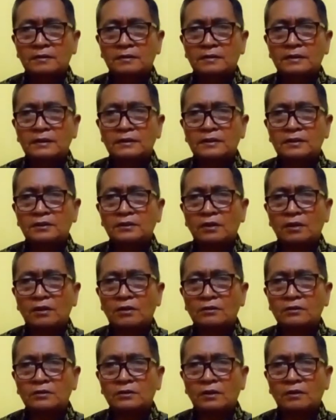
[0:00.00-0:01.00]
This is
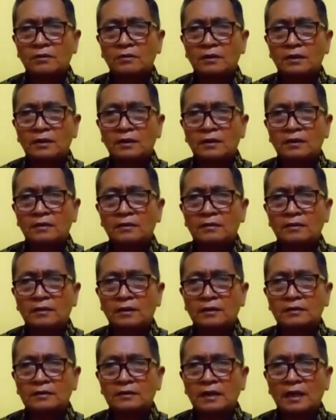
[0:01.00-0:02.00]
also
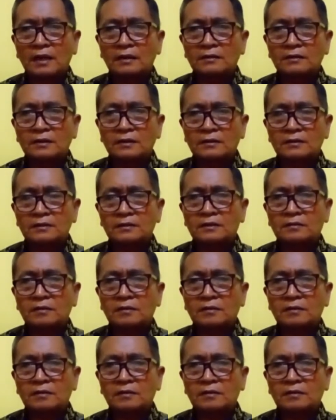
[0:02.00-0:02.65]
incorrect sentence